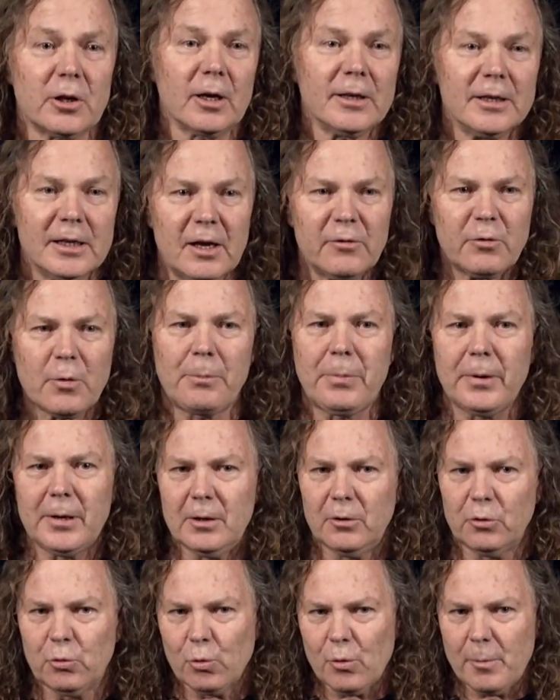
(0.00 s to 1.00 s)
I'd never
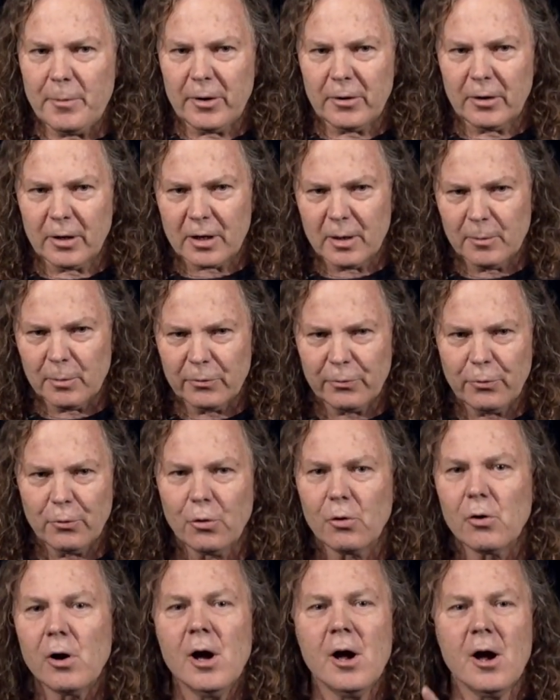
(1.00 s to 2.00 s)
been to America
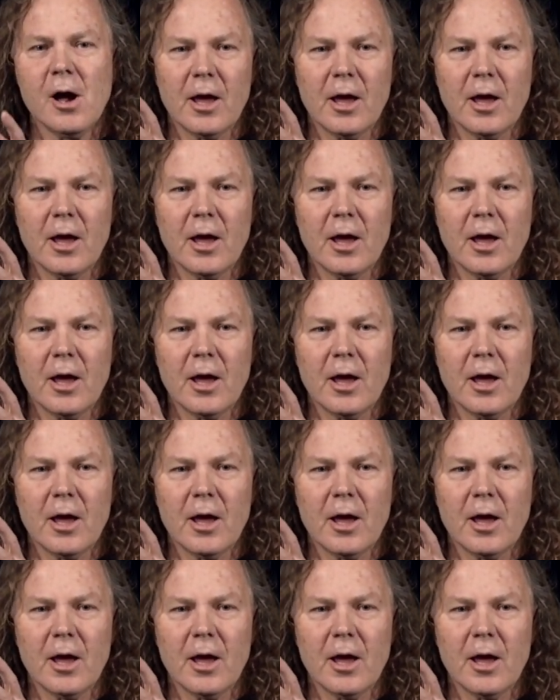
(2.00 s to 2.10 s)
before,